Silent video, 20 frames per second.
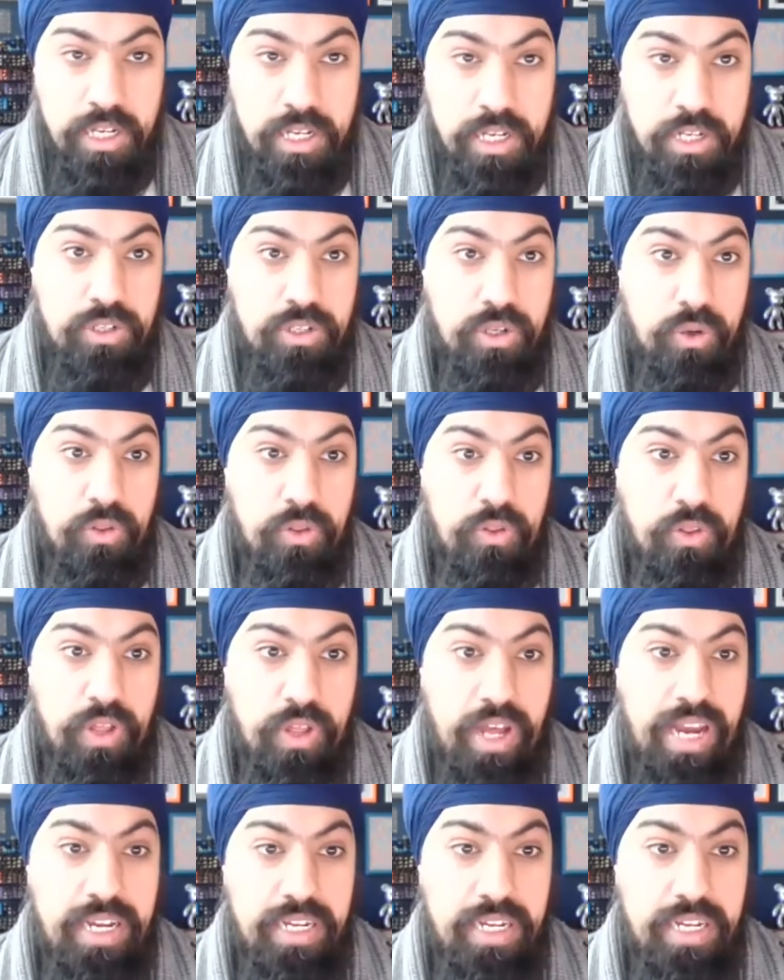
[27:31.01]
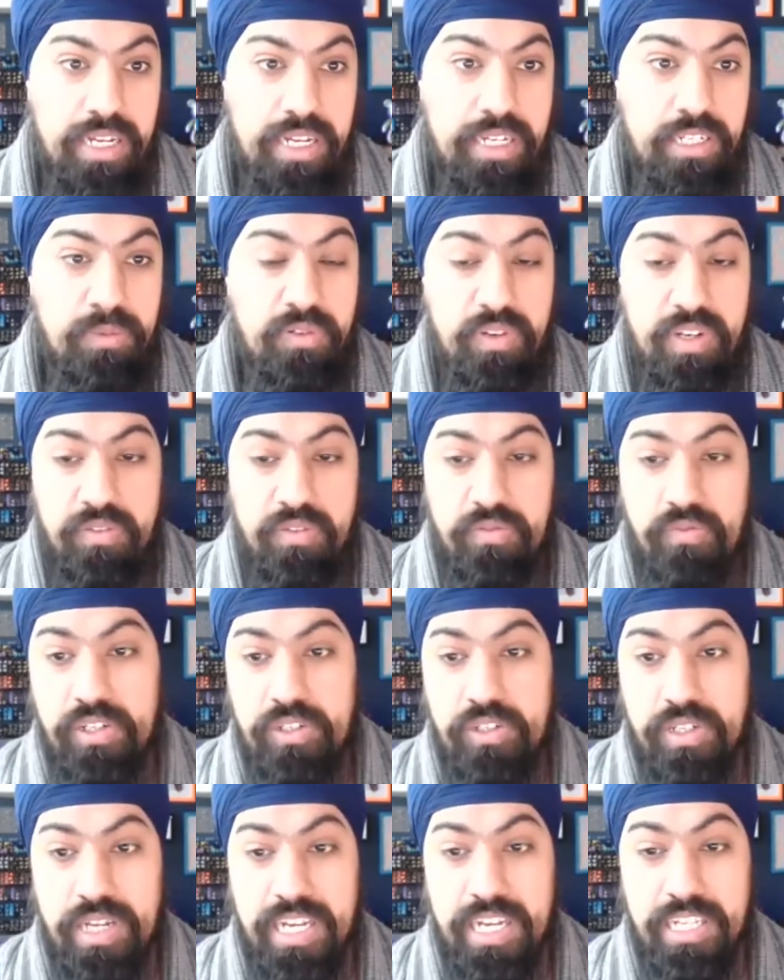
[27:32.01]
So that, in terms of
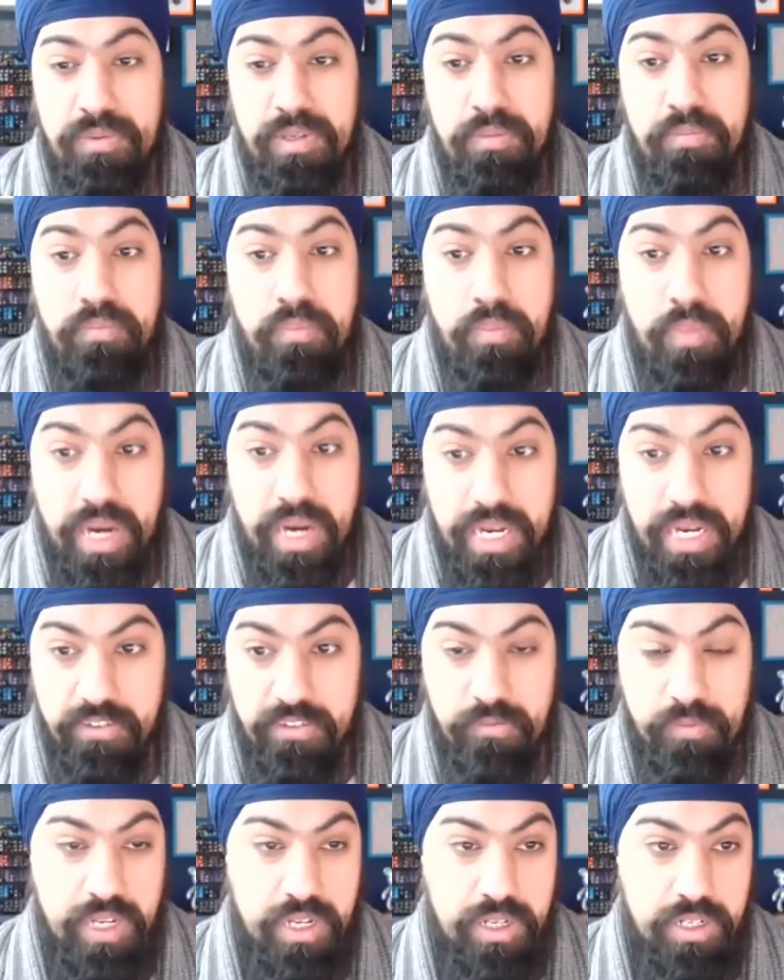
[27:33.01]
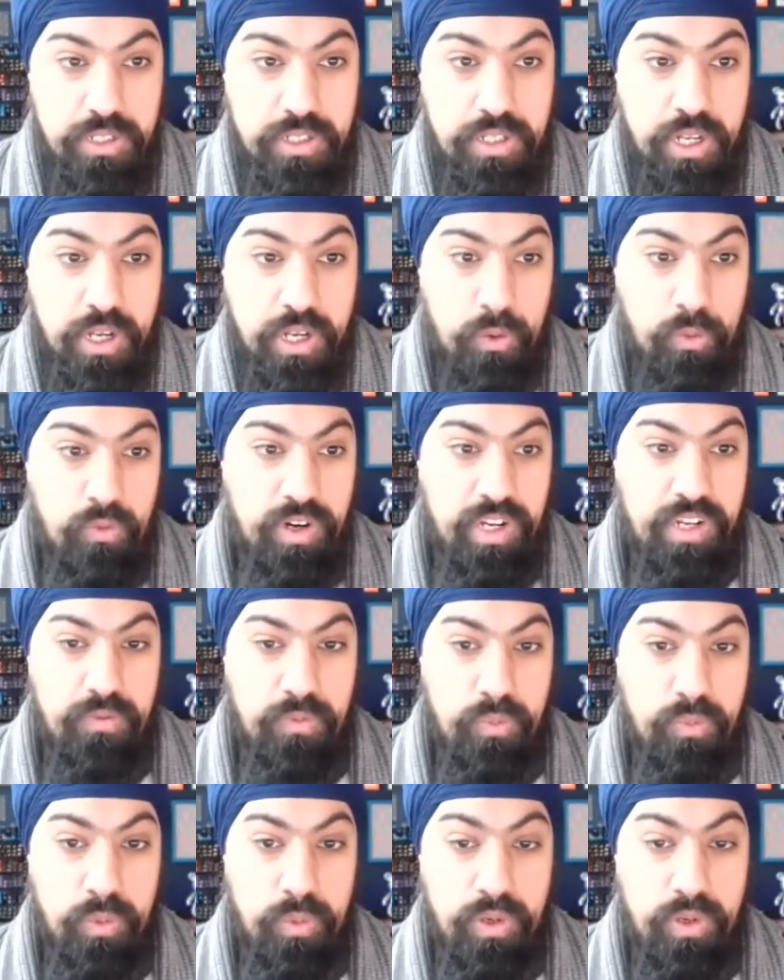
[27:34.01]
innovation, has been massive, because
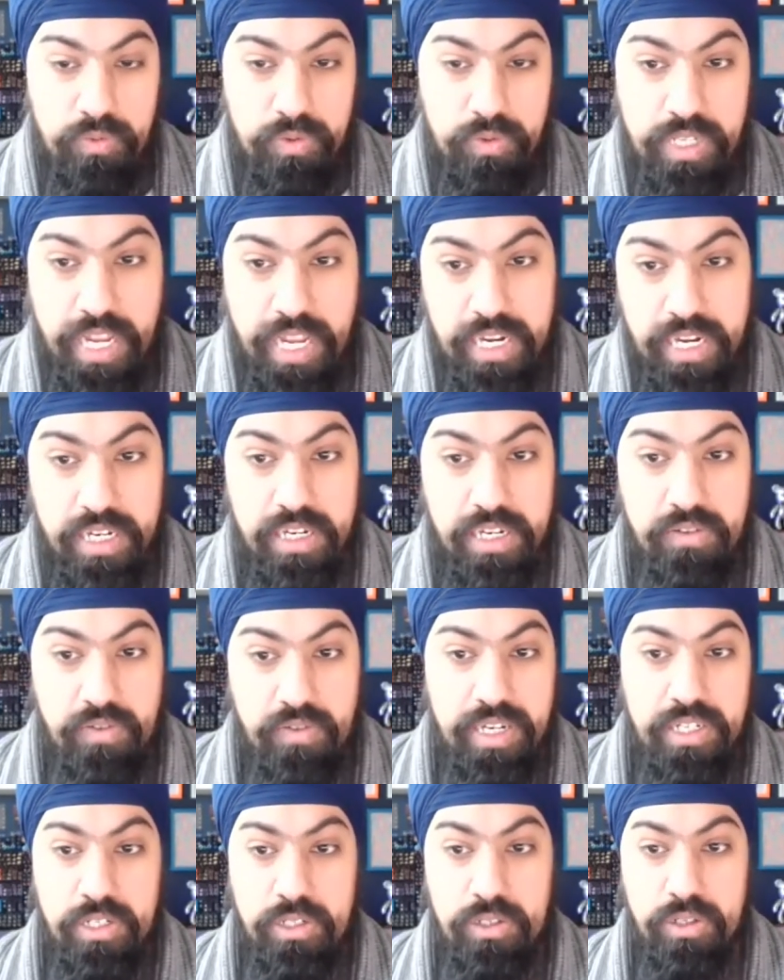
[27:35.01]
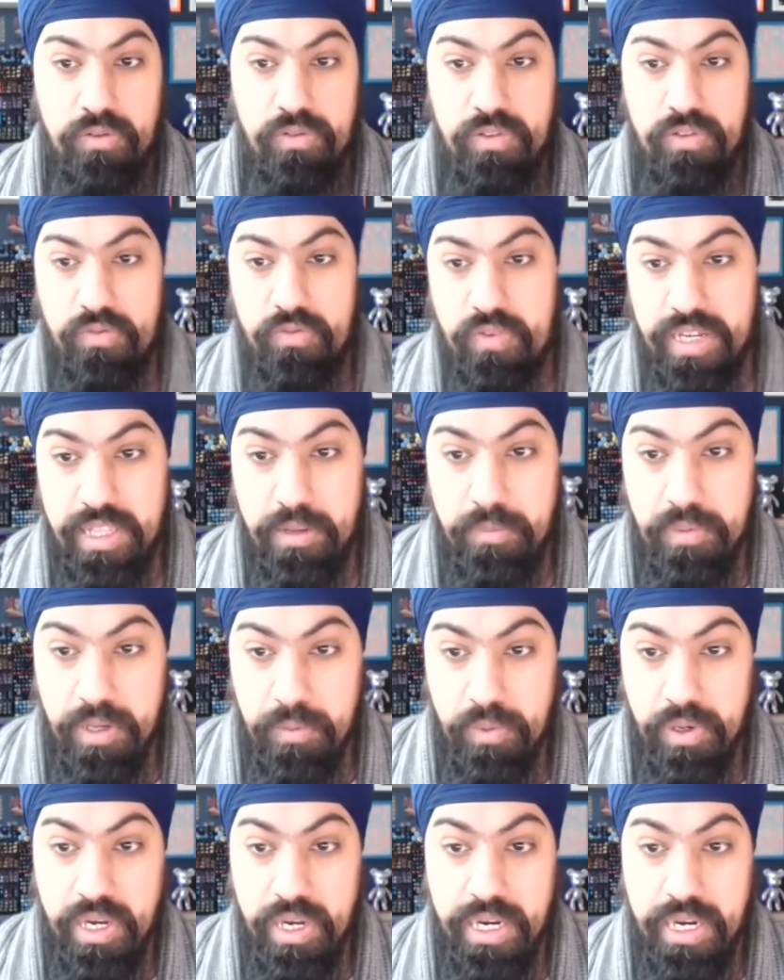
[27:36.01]
we've taken advantage of the fact that
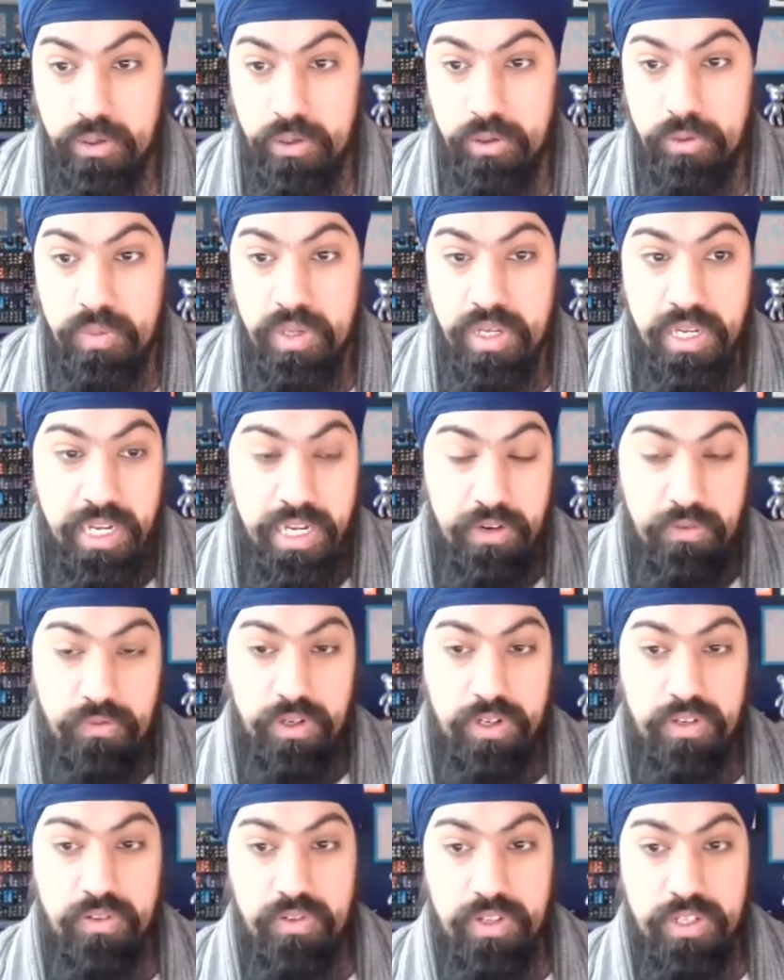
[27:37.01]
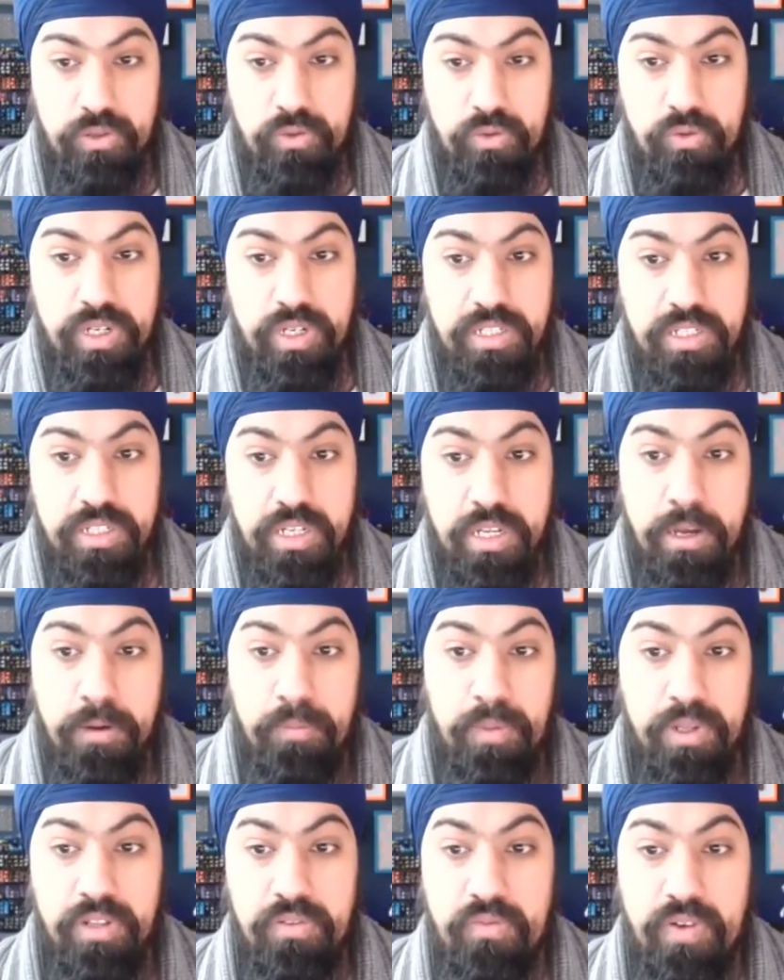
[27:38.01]
people are at home in front of their screens.
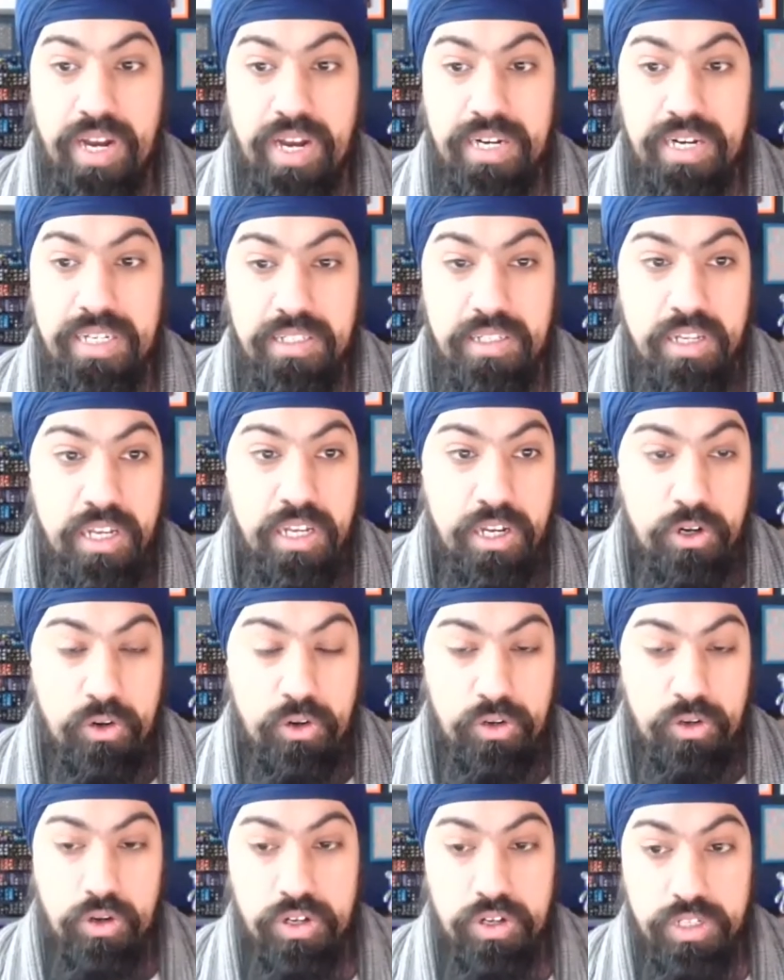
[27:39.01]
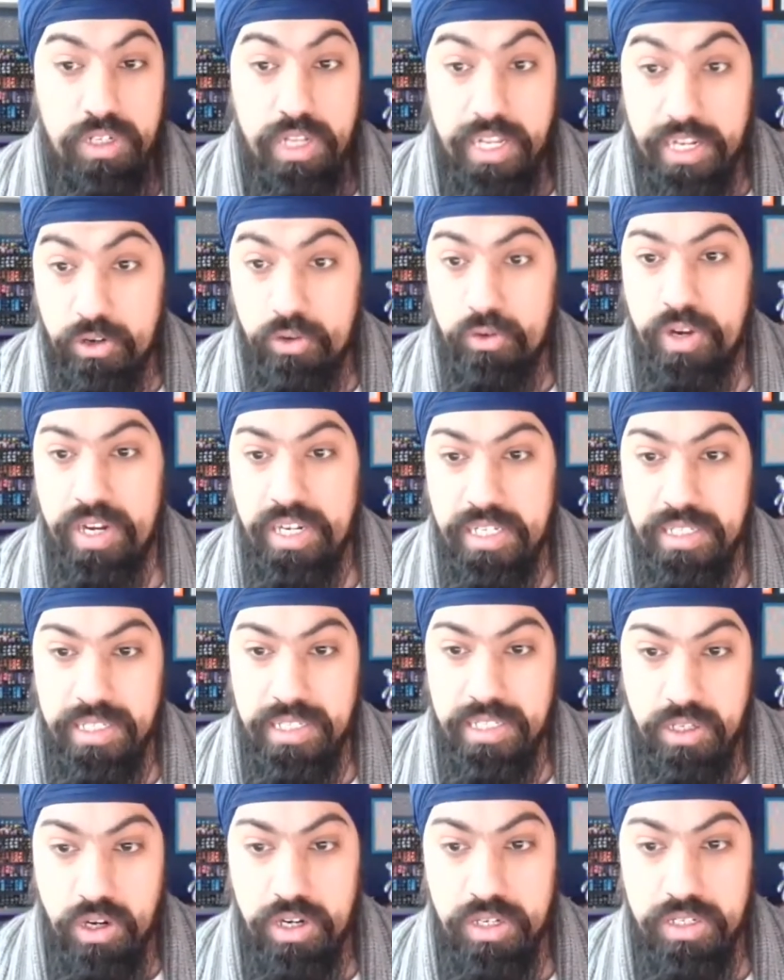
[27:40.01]
But the fact is, like, creators
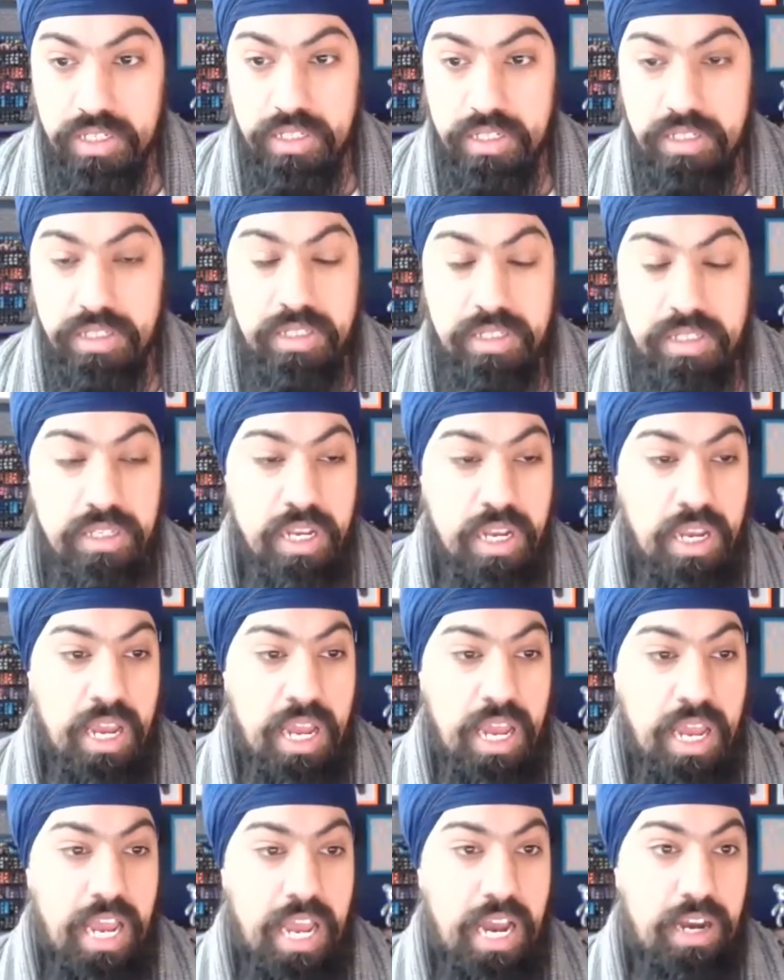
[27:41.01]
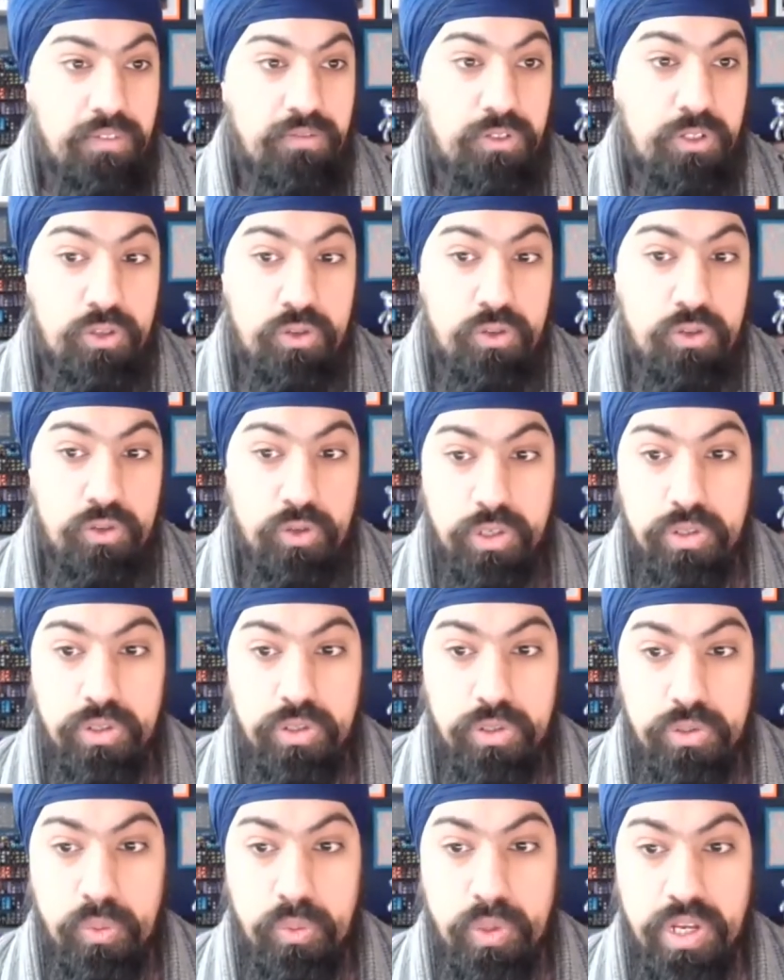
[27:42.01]
and artists have
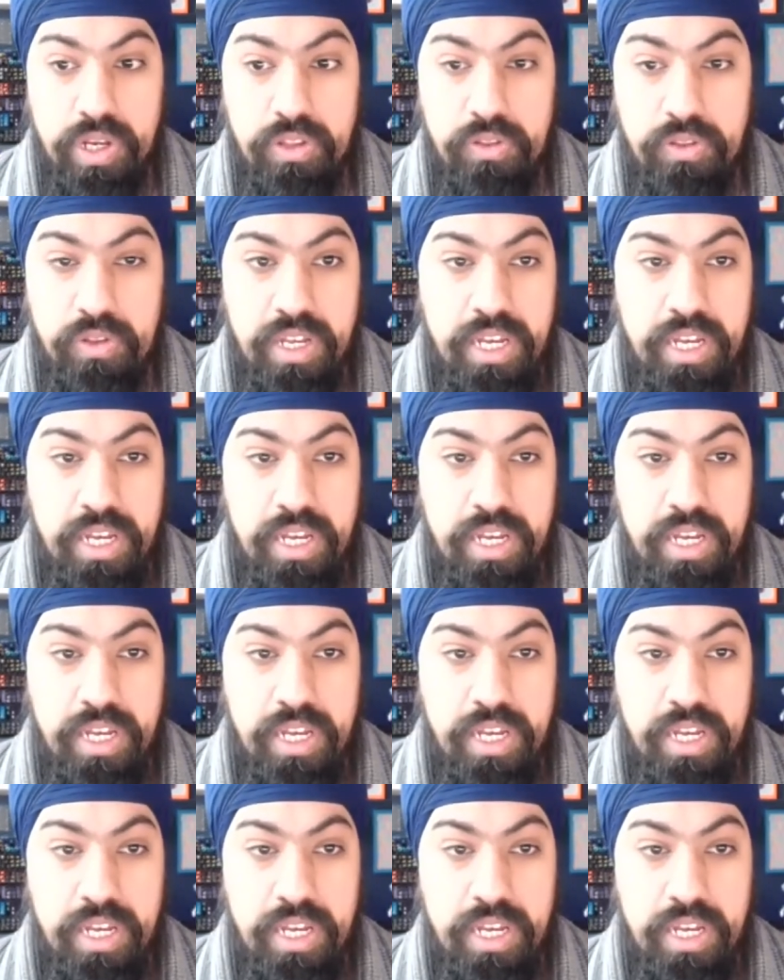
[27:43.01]
struggled with